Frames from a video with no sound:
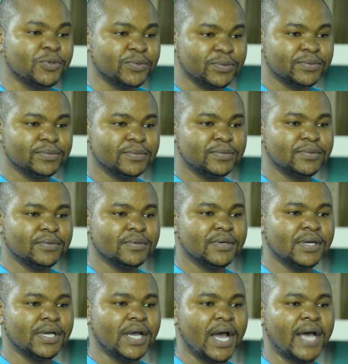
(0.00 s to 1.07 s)

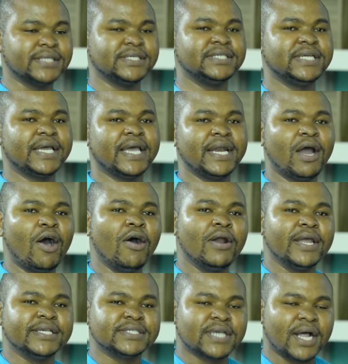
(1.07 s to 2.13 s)
Yeah has he taken all
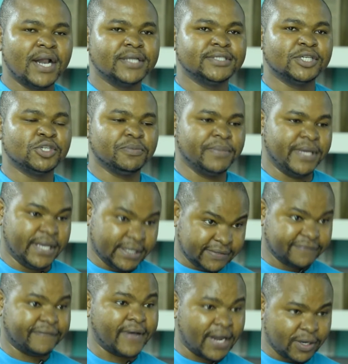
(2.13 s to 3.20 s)
his culture to be his
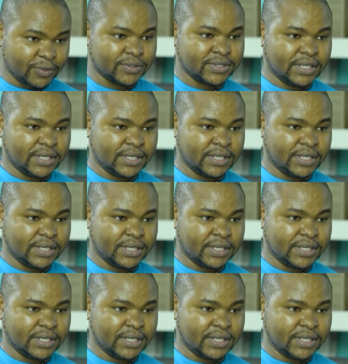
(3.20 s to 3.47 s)
mm. values?